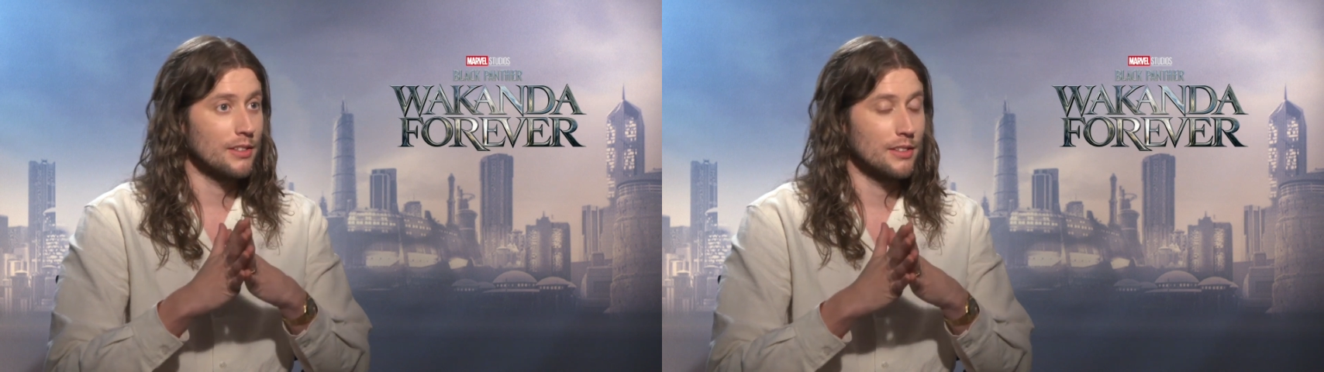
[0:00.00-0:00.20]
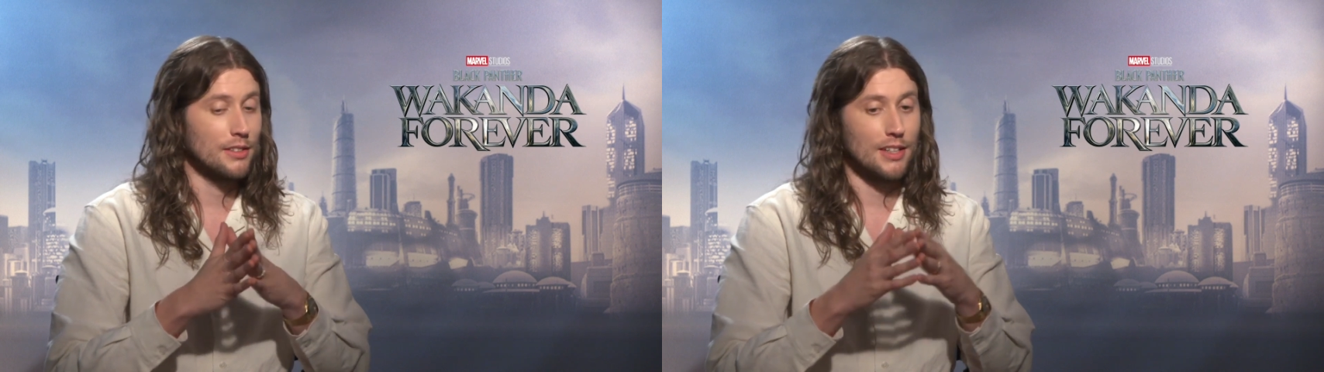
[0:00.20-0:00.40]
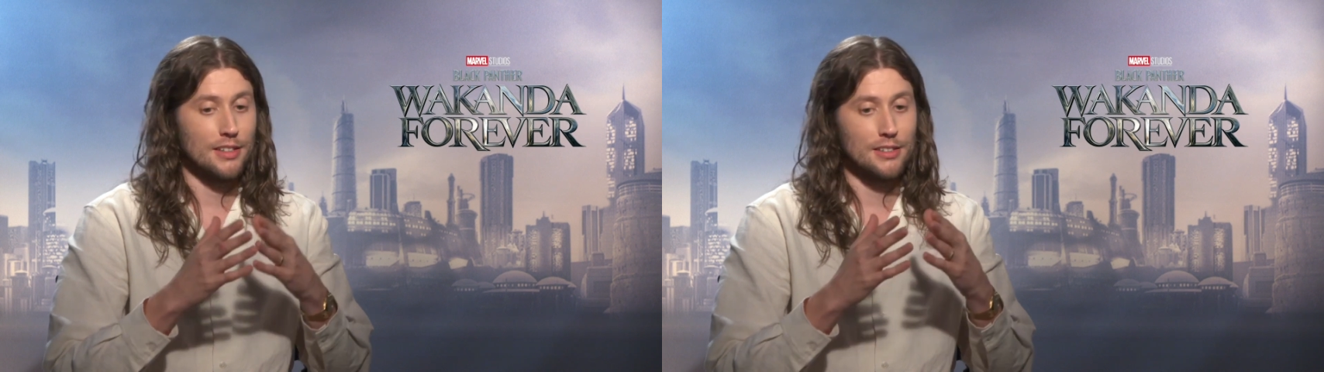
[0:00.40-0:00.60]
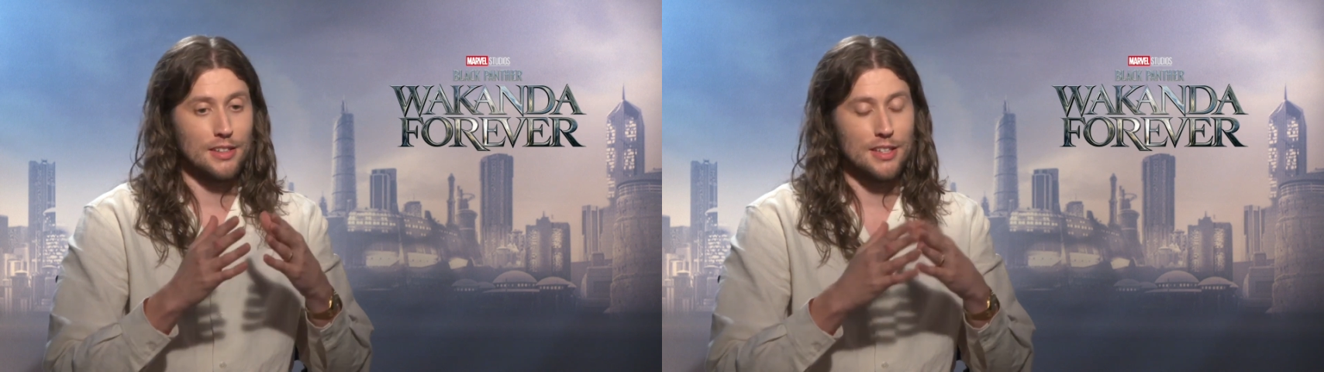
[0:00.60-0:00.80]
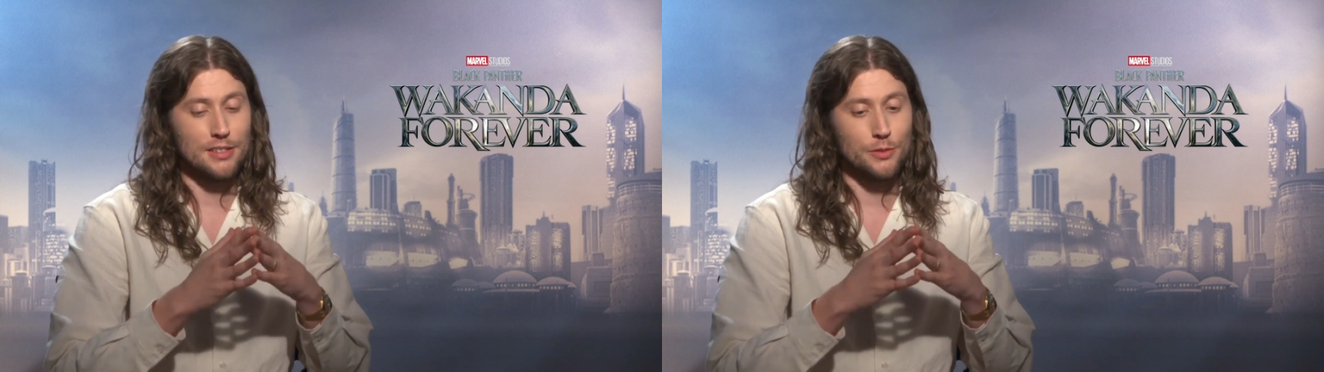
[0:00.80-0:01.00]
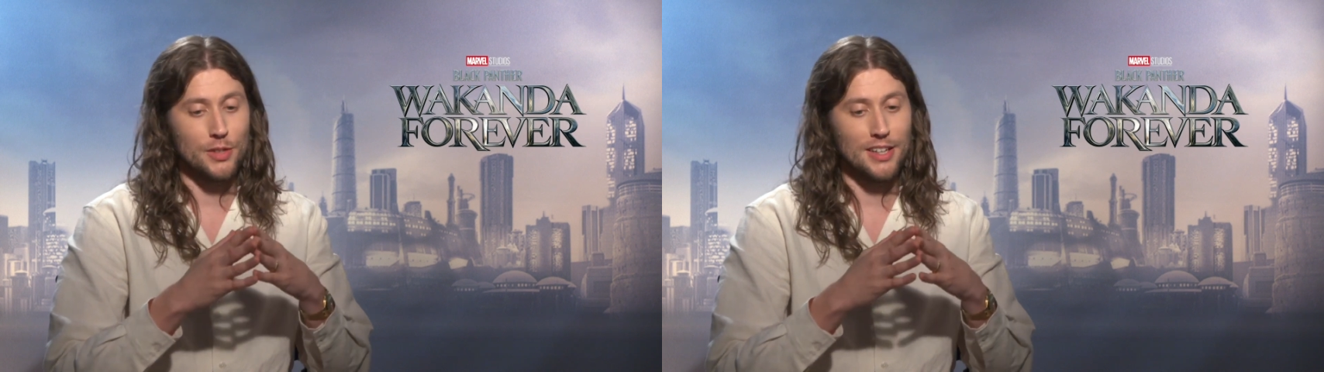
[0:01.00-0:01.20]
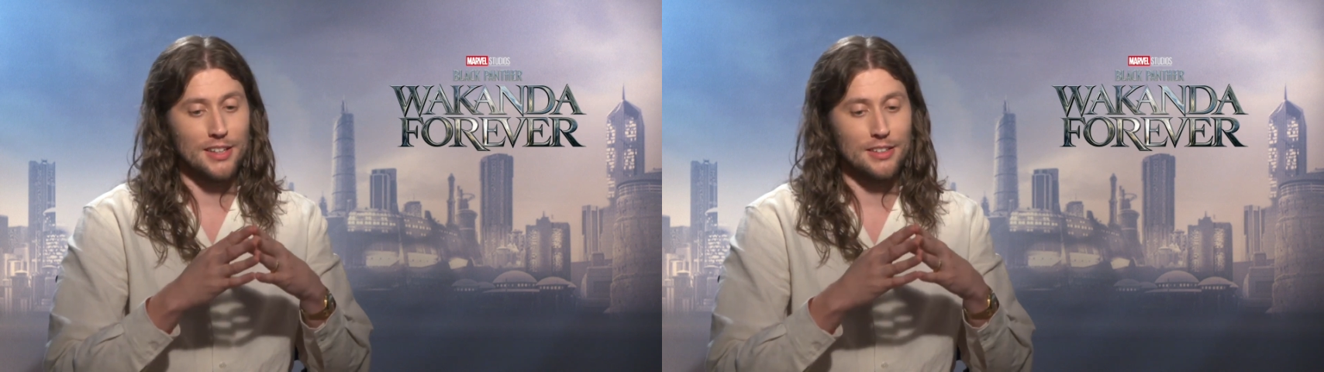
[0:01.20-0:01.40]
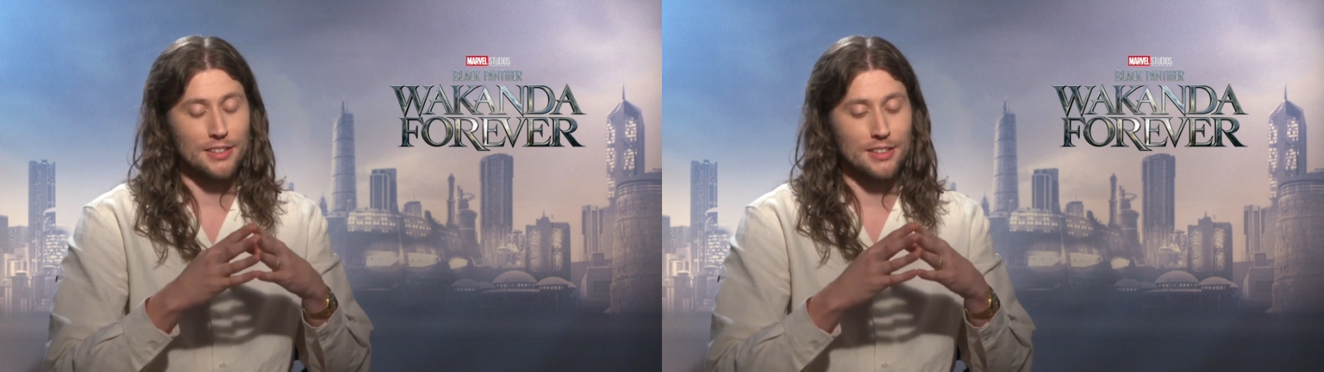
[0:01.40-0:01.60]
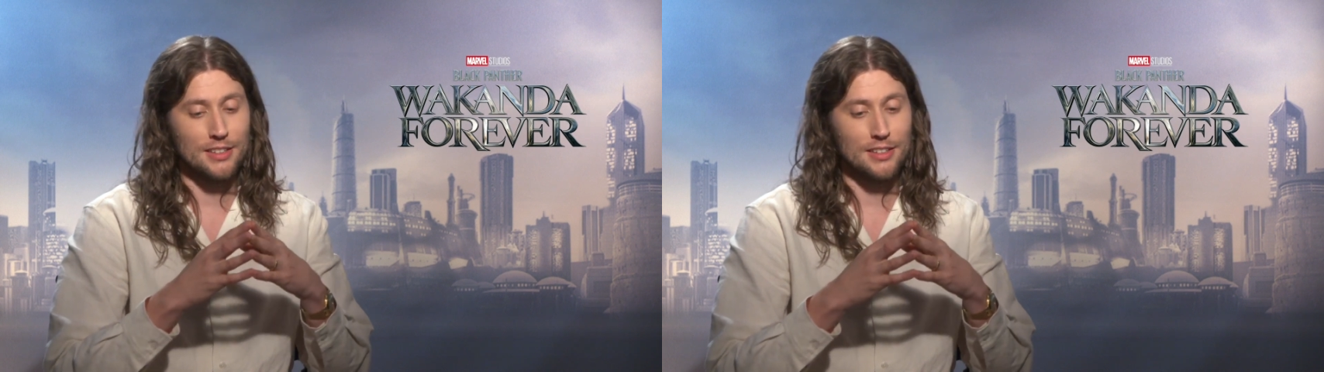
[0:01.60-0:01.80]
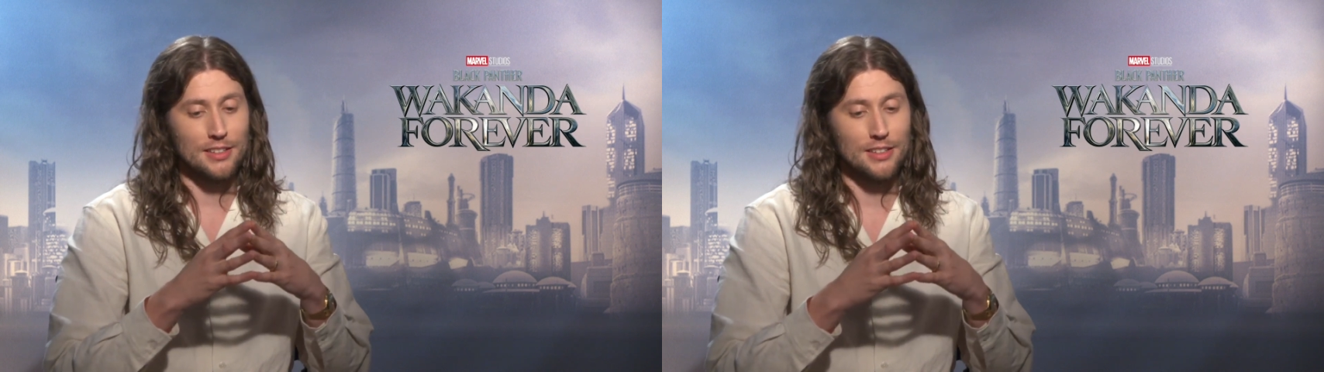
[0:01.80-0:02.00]
and Ryan
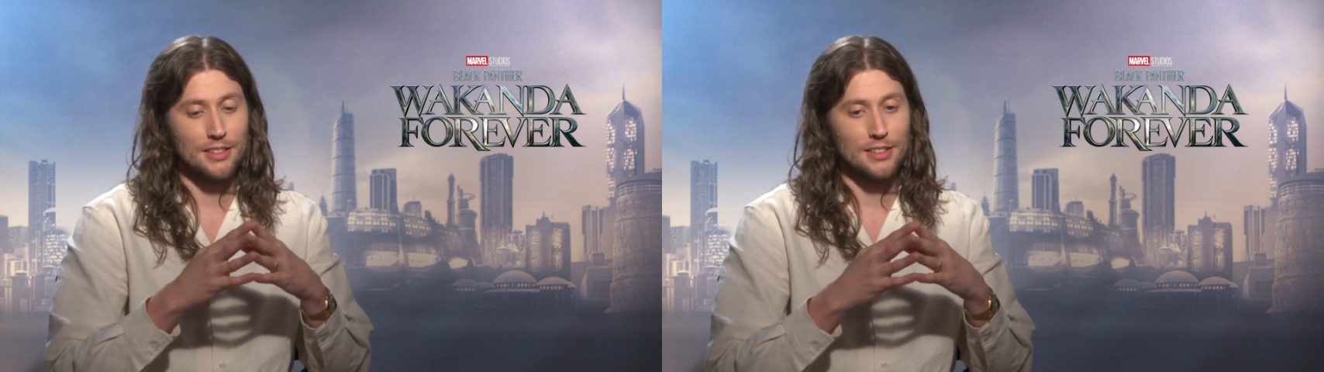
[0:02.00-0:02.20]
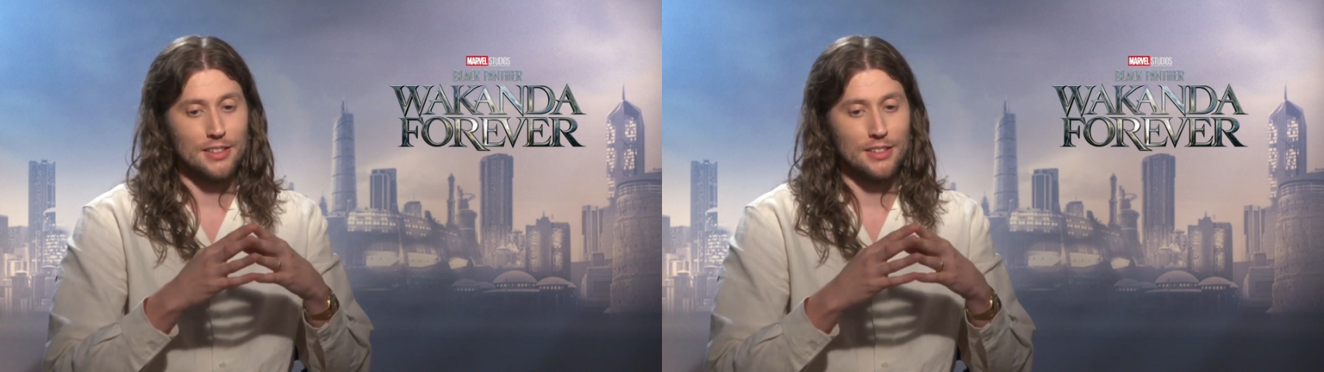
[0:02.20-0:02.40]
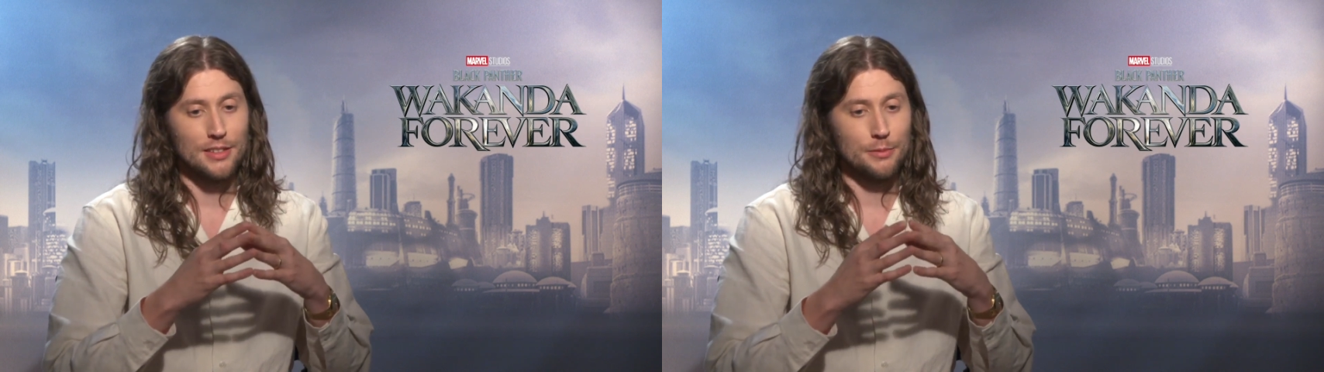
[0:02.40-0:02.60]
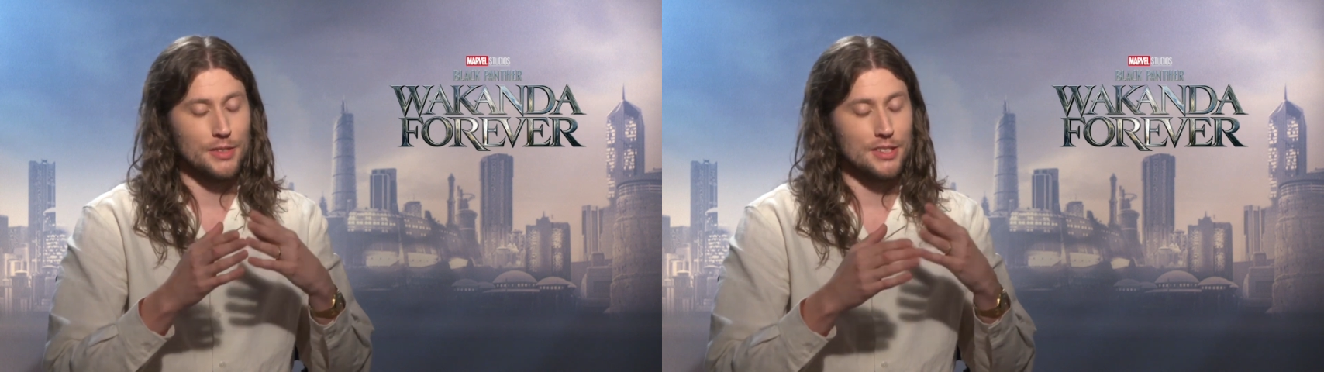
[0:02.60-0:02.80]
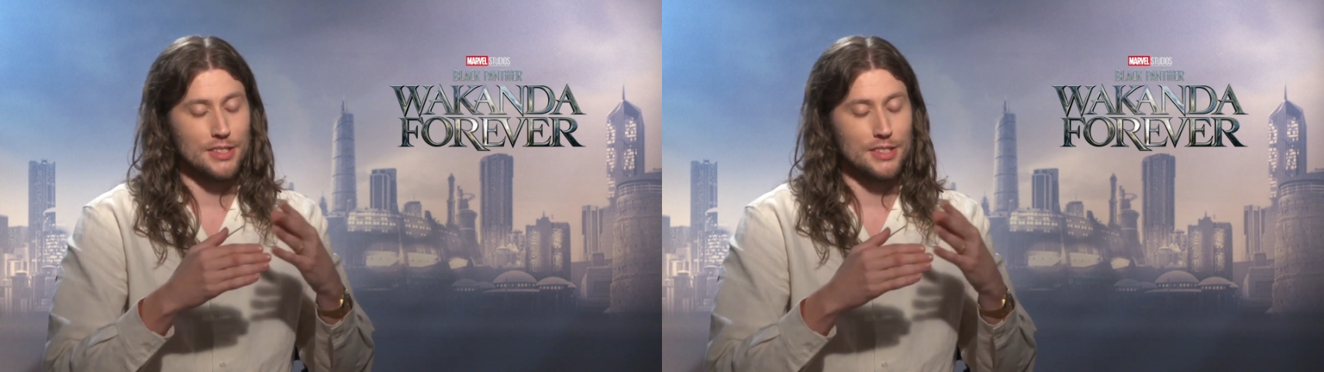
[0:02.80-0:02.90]
just